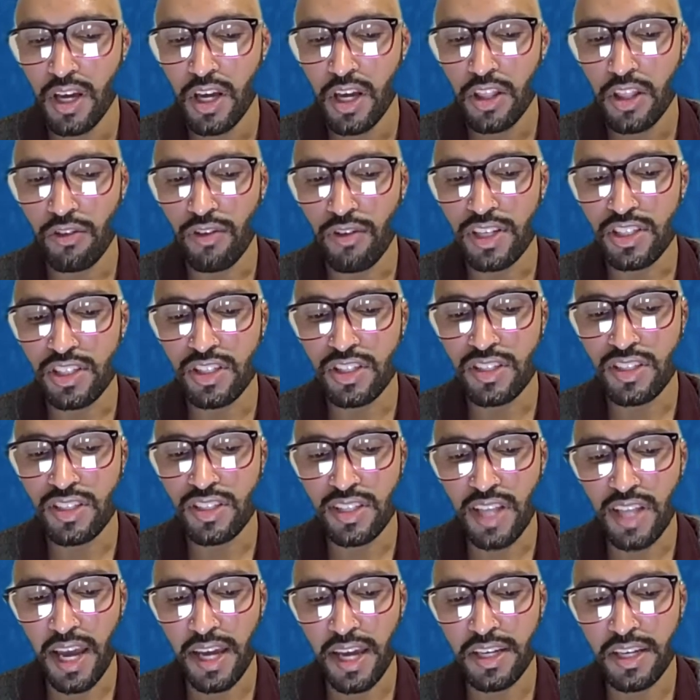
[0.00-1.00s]
The Russians
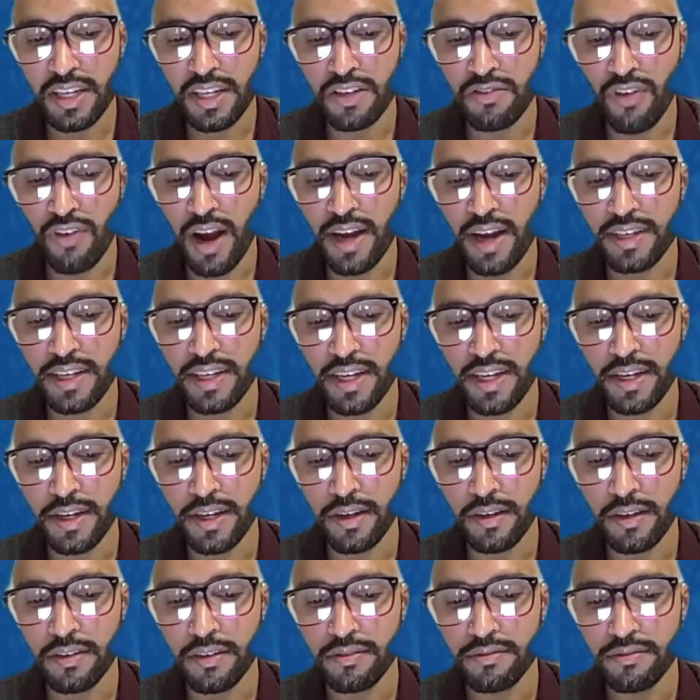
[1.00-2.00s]
standing right
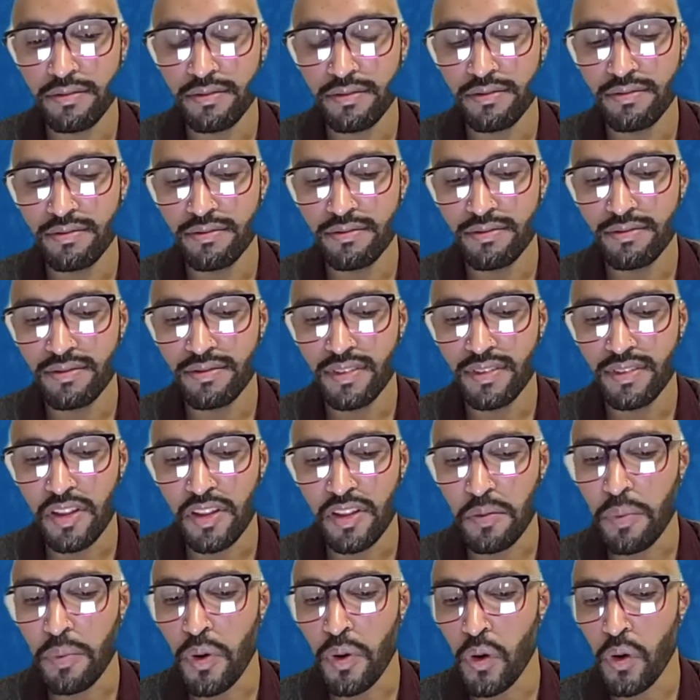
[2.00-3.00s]
here, and
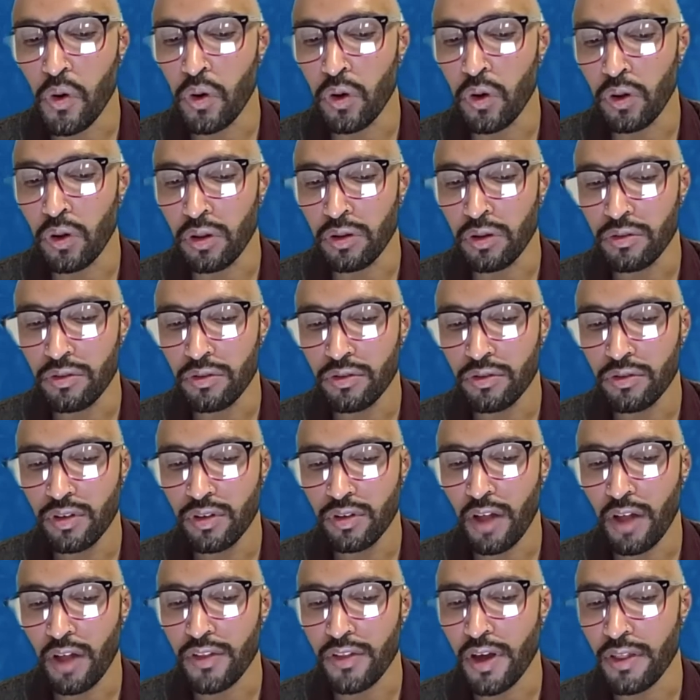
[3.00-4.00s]
the pole
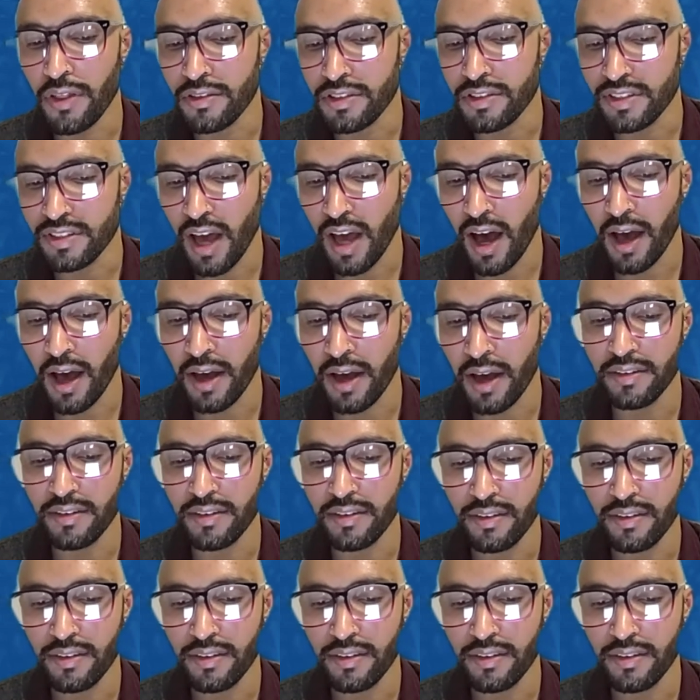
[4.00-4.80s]
on the other side.